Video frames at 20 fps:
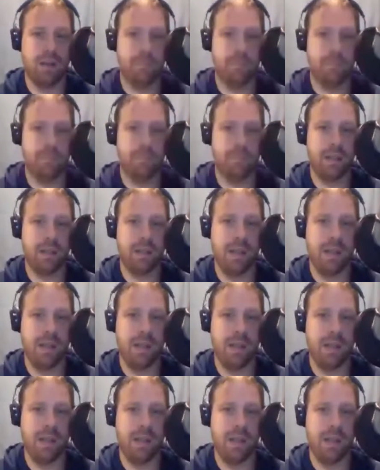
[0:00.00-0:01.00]
in on a
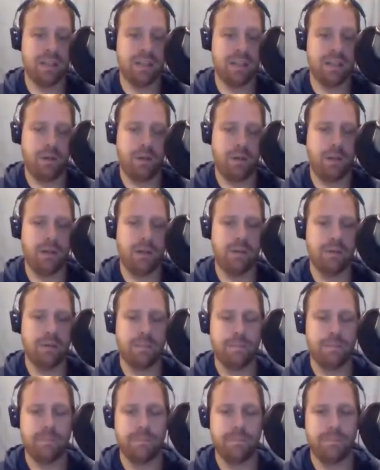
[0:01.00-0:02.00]
Monday game, but that's
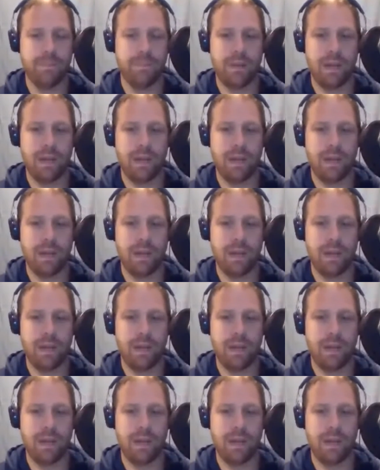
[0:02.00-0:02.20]
about it.